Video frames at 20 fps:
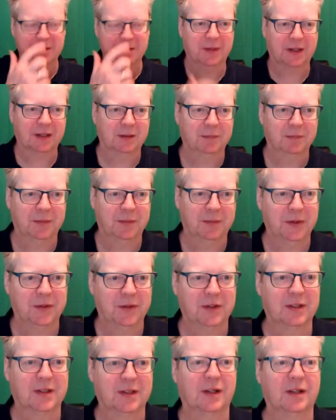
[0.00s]
For some reason,
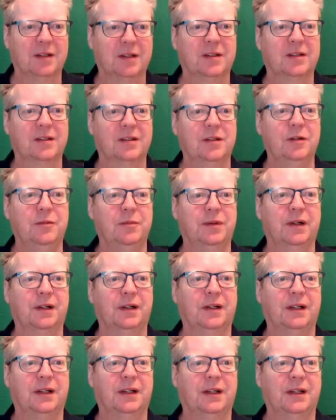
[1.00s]
my computer is going
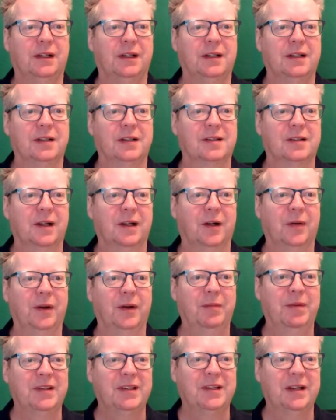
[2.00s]
super
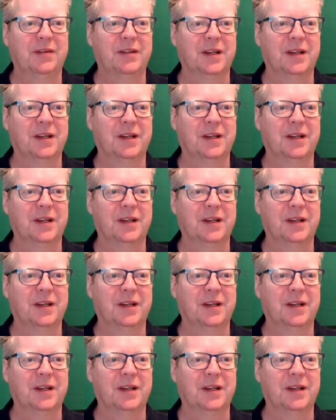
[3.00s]
slow.